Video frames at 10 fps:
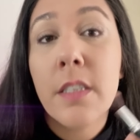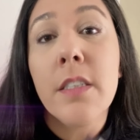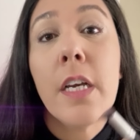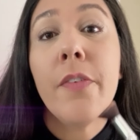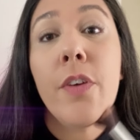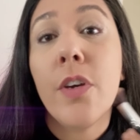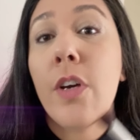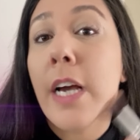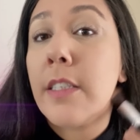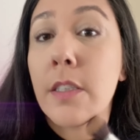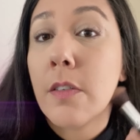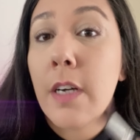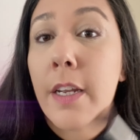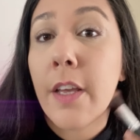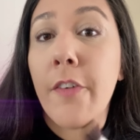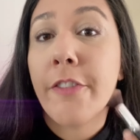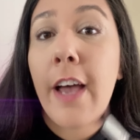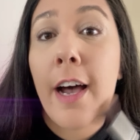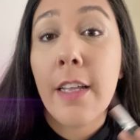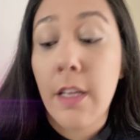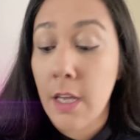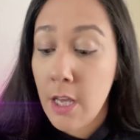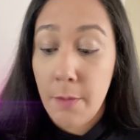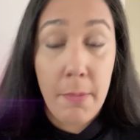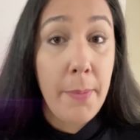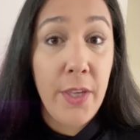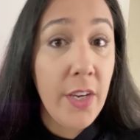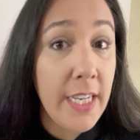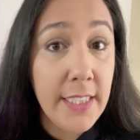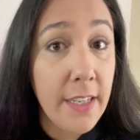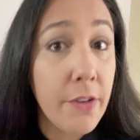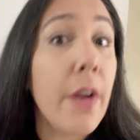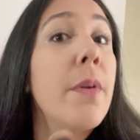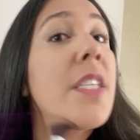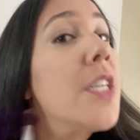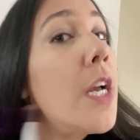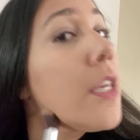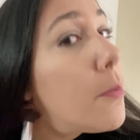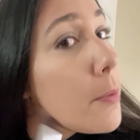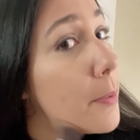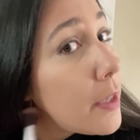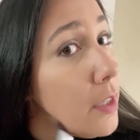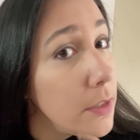if you guys do any of that. Maybe you guys agree with ChatGPT.